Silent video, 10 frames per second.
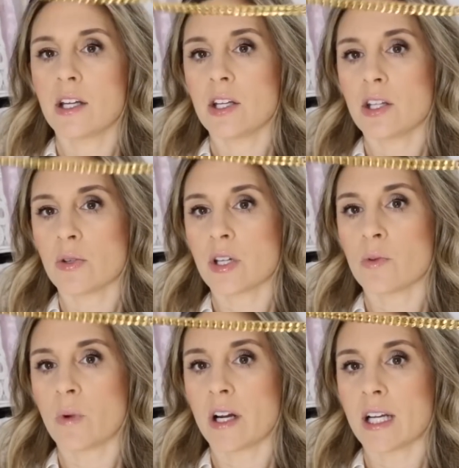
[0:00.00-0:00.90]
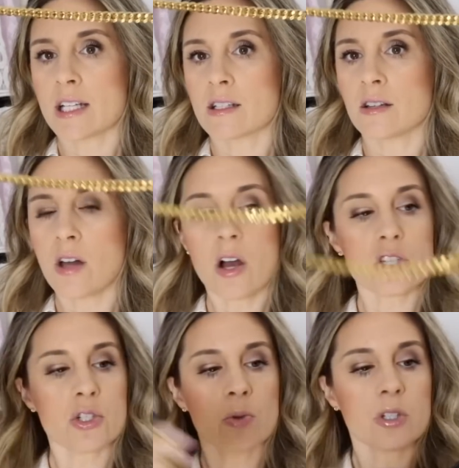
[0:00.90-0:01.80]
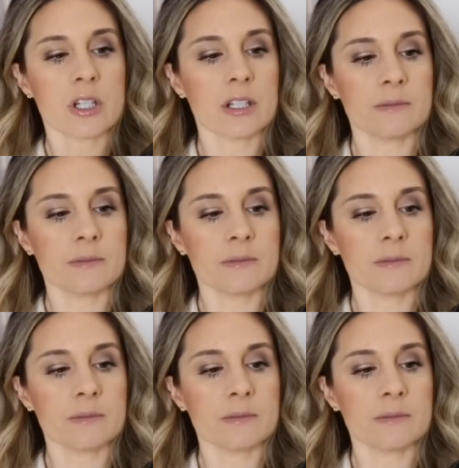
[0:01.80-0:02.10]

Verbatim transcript: you can wear it as a long shoulder,